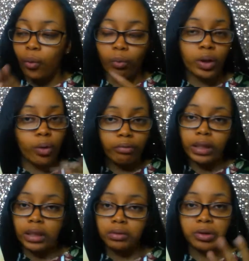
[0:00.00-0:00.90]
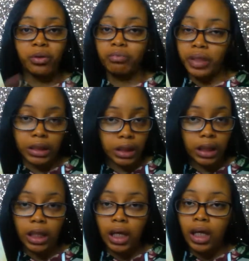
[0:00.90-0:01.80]
we're going to read this, we're going to finish
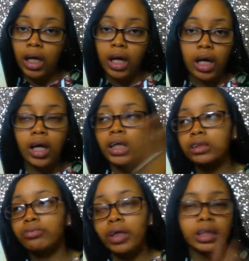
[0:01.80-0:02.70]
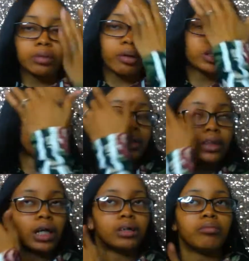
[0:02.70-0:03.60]
it. It's really supposed to be
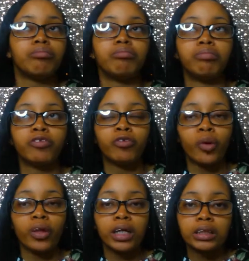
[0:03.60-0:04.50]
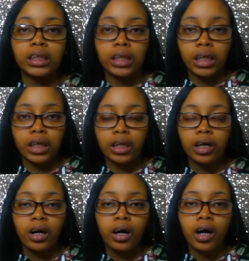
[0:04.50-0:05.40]
done before the end of the year,
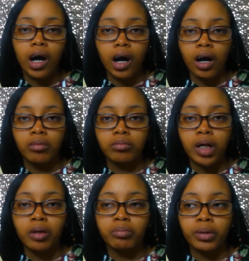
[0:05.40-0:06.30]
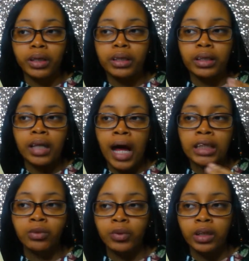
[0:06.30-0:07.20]
um, but the
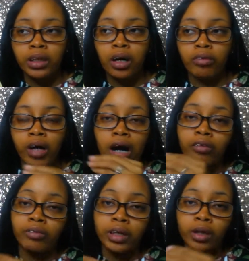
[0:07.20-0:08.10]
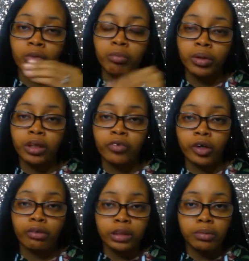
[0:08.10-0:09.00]
last week of our reading will be for
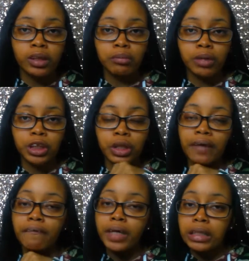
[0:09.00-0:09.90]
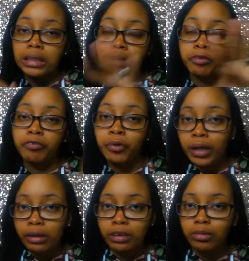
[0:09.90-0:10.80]
Christmas. I'm going to try to finish this before
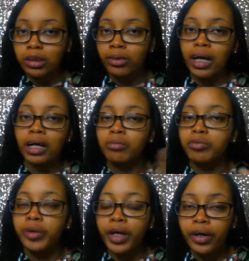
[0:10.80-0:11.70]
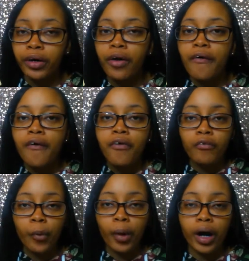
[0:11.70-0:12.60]
Christmas so that I can prepare
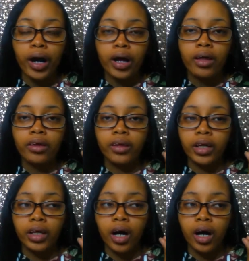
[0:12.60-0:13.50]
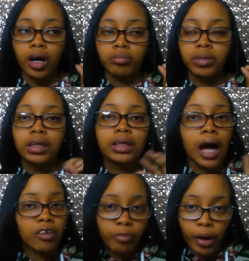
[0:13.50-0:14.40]
for the um,
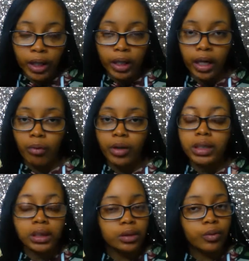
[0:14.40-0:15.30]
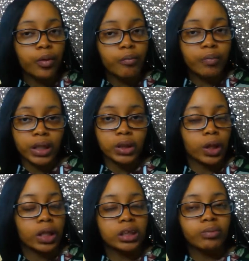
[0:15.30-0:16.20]
live party that I want to do based
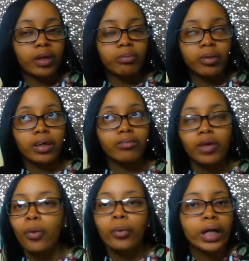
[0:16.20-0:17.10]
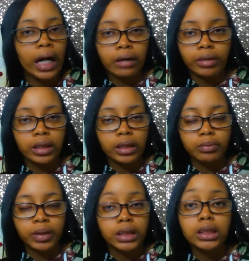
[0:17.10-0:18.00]
on this book, but we gotta read this
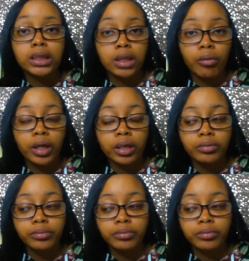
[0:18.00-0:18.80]
because it's so good.